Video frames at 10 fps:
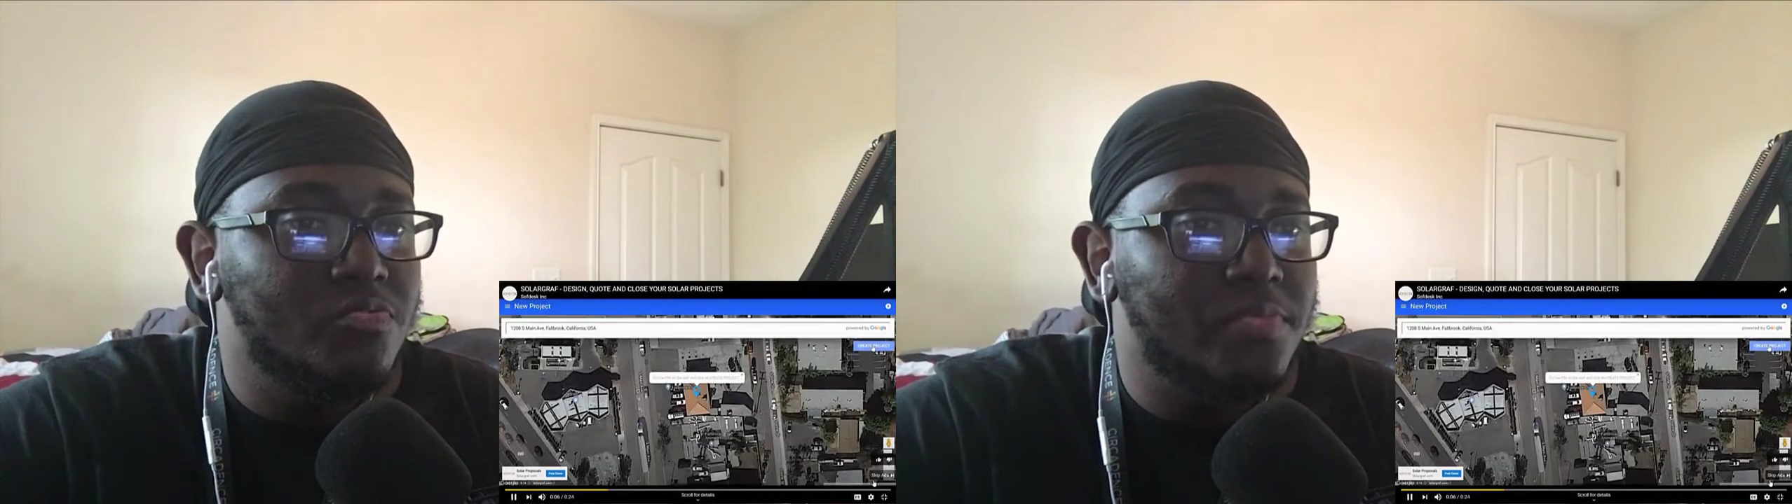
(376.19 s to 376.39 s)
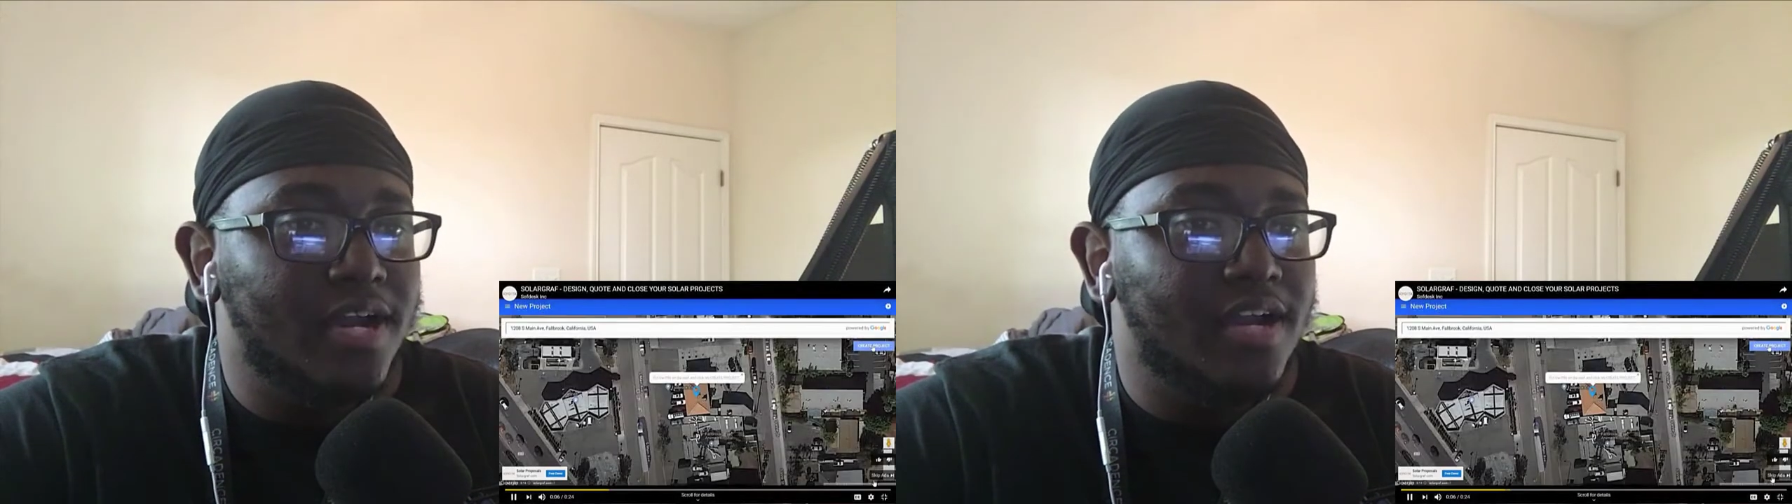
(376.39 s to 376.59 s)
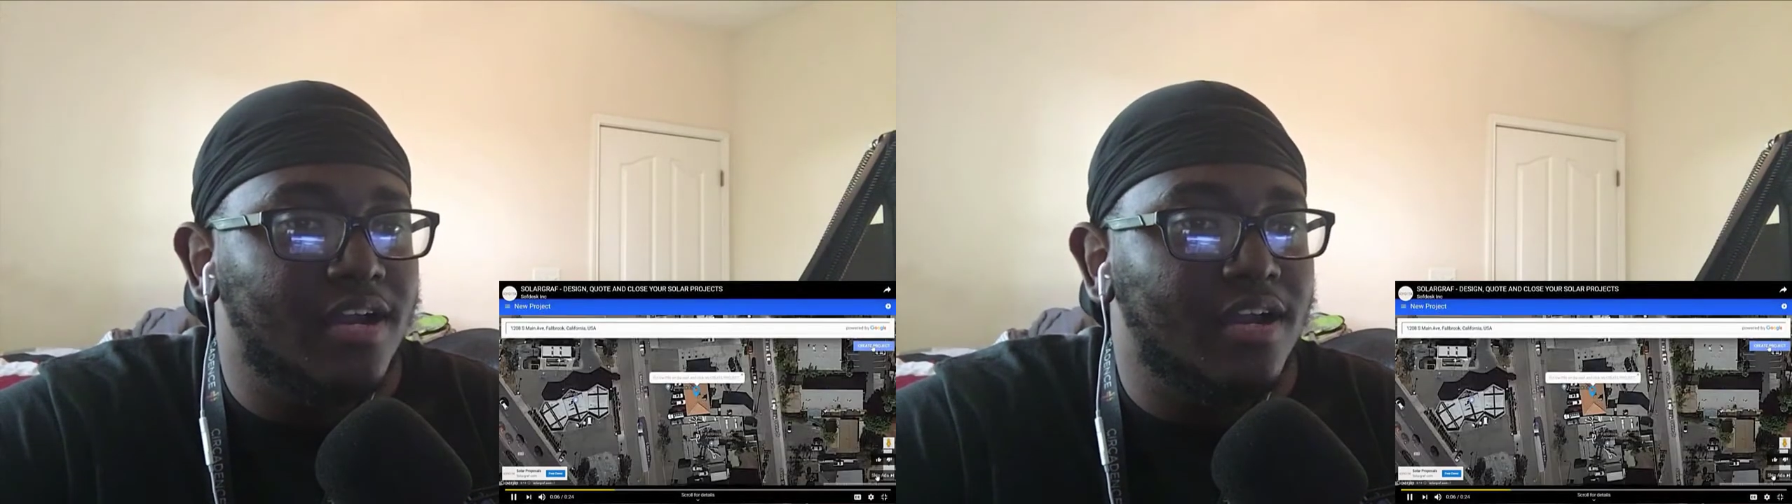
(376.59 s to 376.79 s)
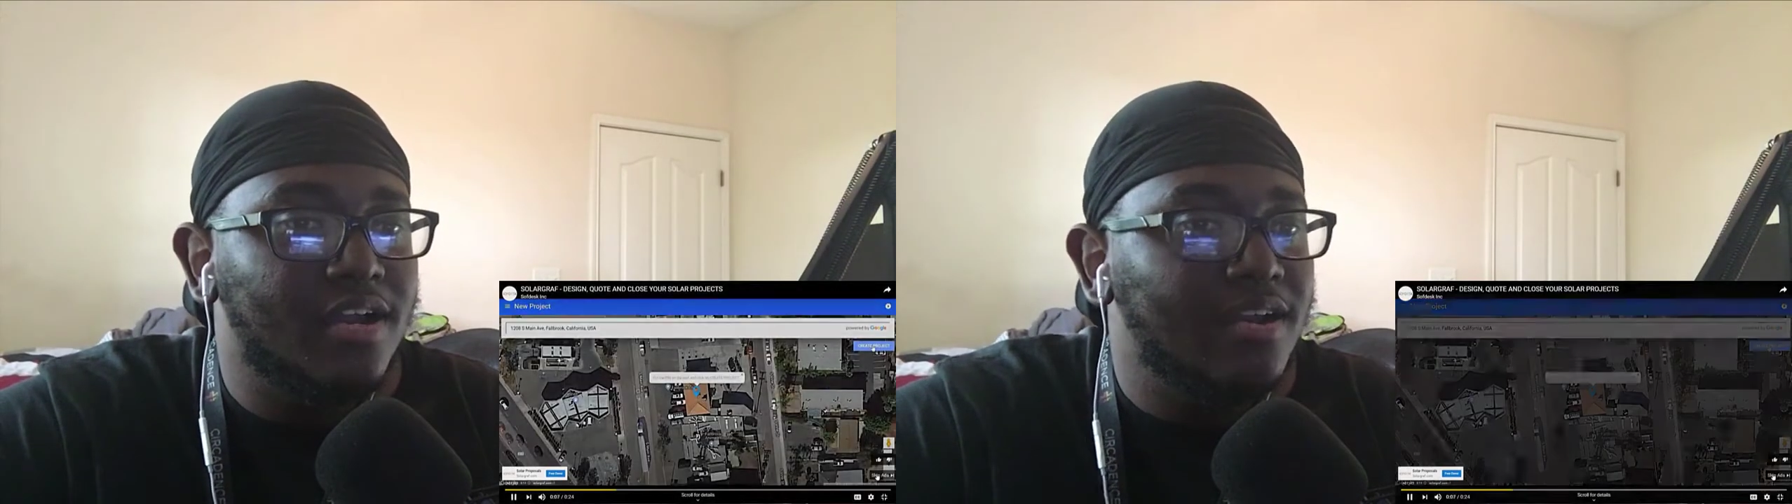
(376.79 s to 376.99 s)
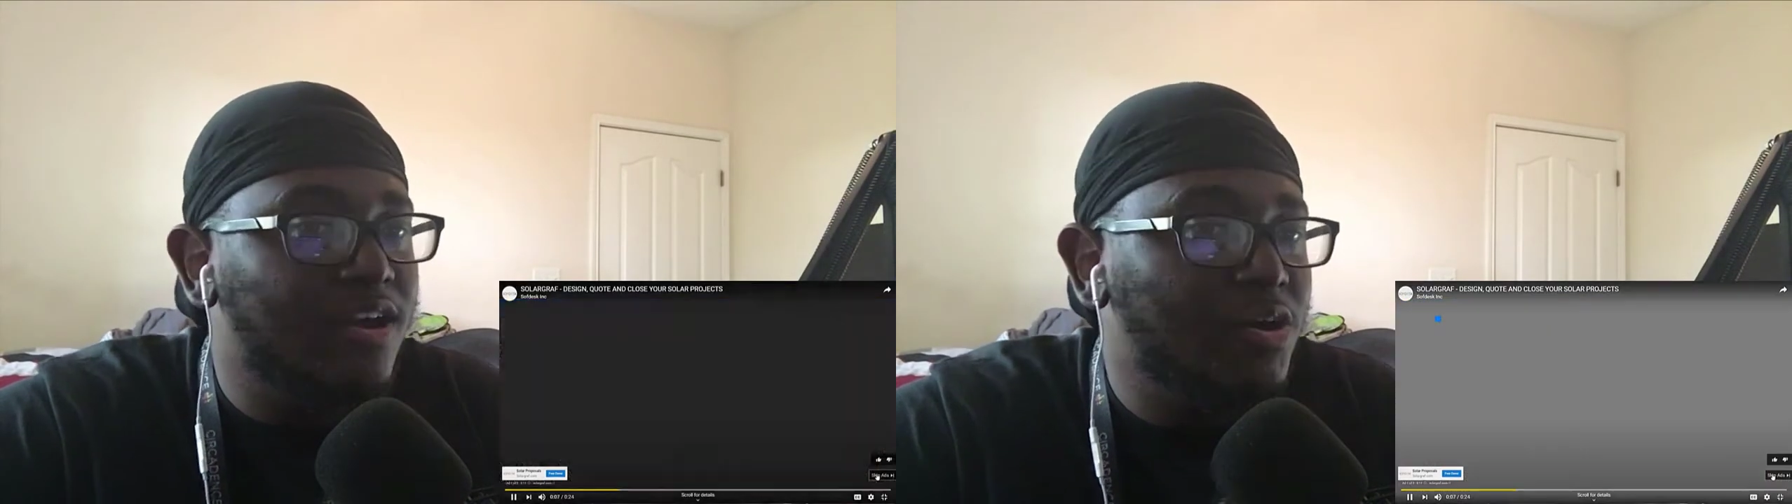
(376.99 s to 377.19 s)
my
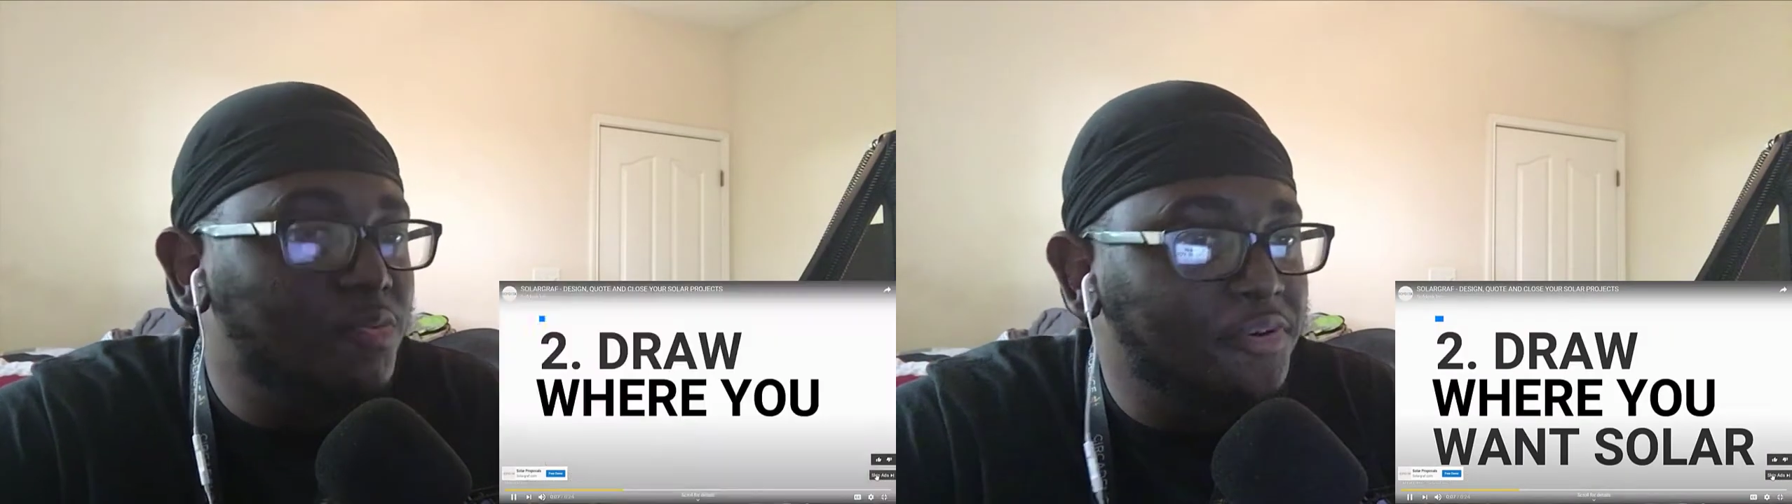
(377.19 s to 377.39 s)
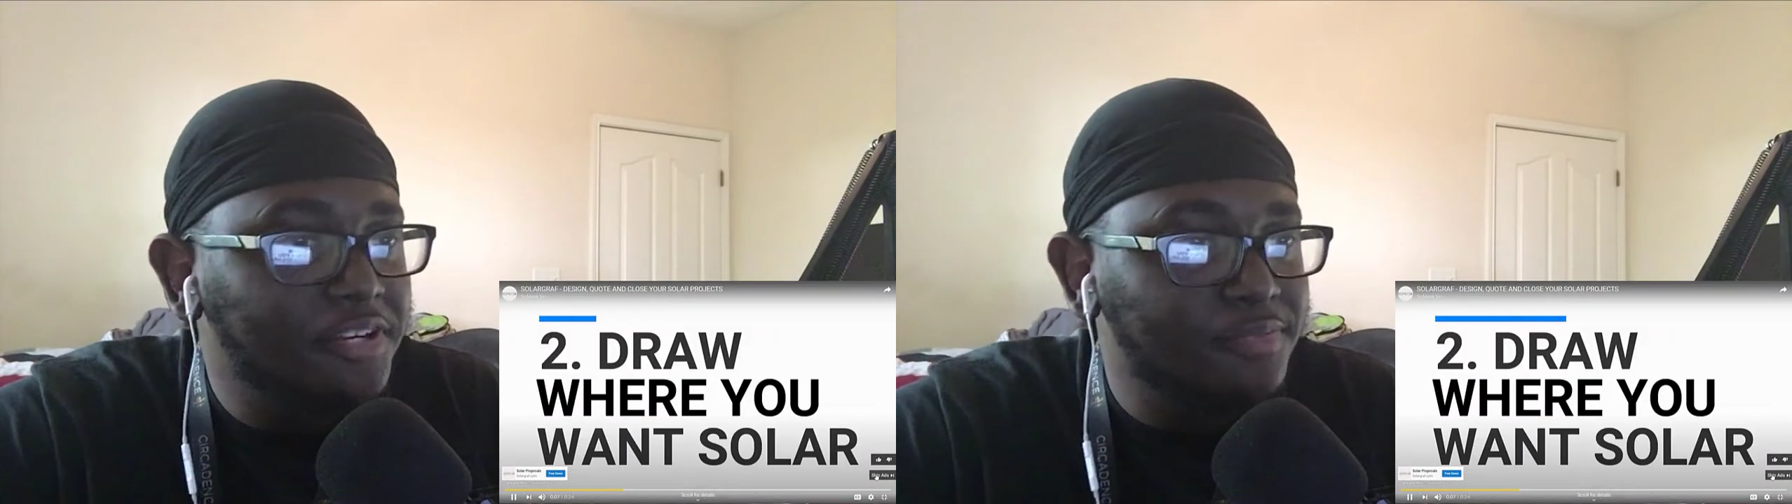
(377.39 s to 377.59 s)
homework, Draw.